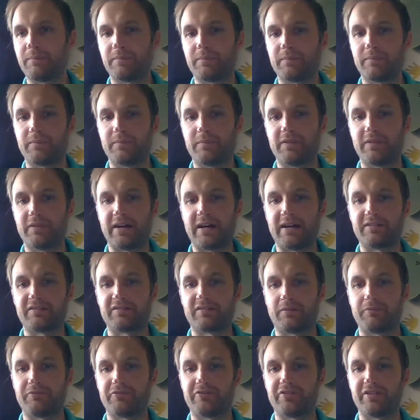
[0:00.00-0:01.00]
That's
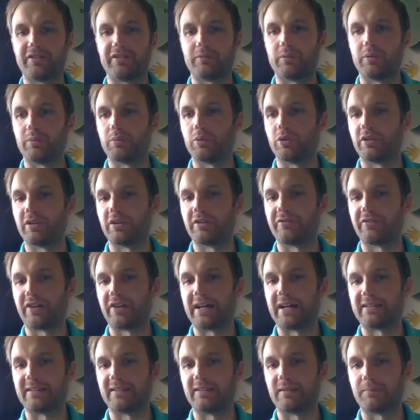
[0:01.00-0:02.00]
something that we wouldn't have
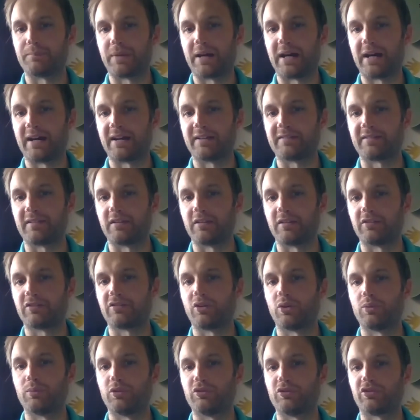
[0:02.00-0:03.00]
had in the past, and it's
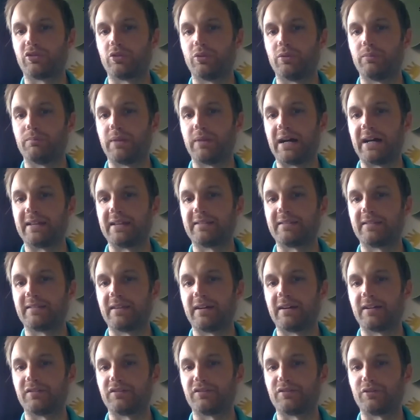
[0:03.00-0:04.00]
almost going back to
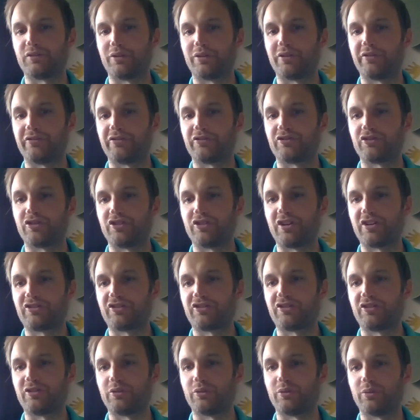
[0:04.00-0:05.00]
that sort of
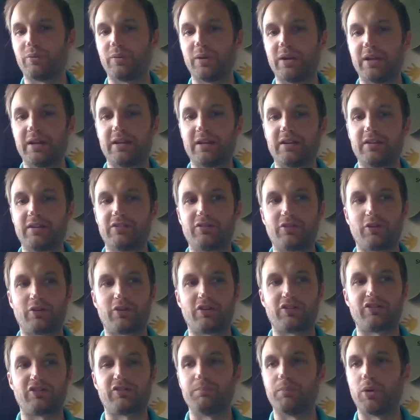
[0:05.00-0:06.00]
traditional sort
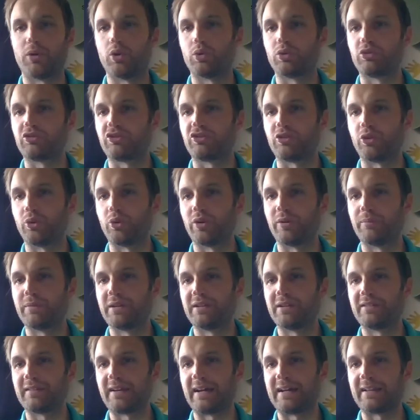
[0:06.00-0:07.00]
of small store
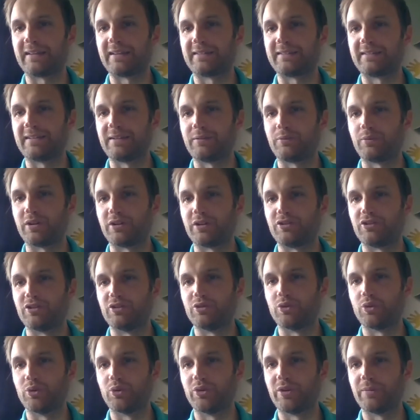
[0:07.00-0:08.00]
mentality where you
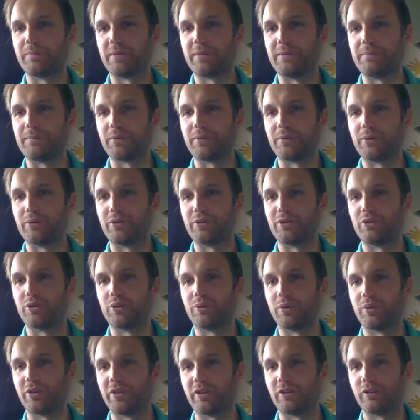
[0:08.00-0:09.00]
know the people, you know
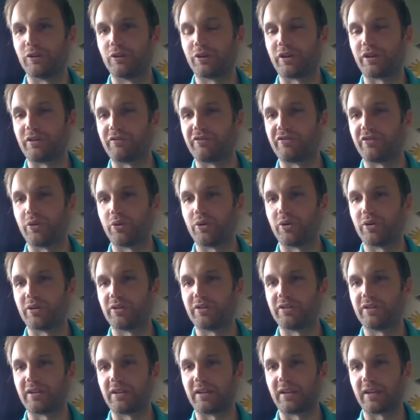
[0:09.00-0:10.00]
what they're looking for,
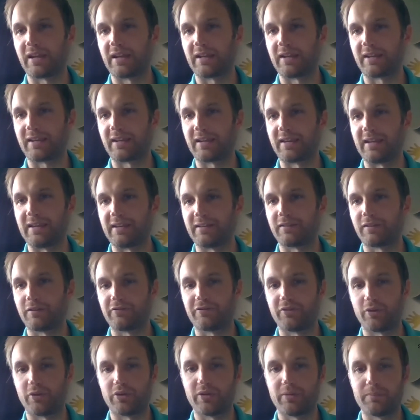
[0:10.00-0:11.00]
you can kind of cater
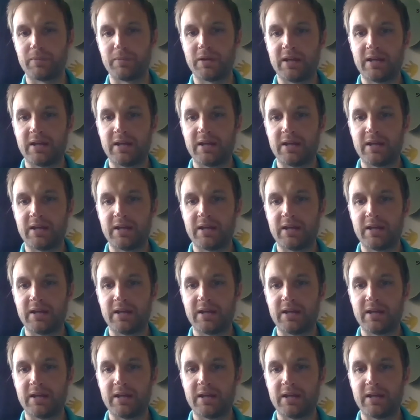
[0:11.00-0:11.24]
for them.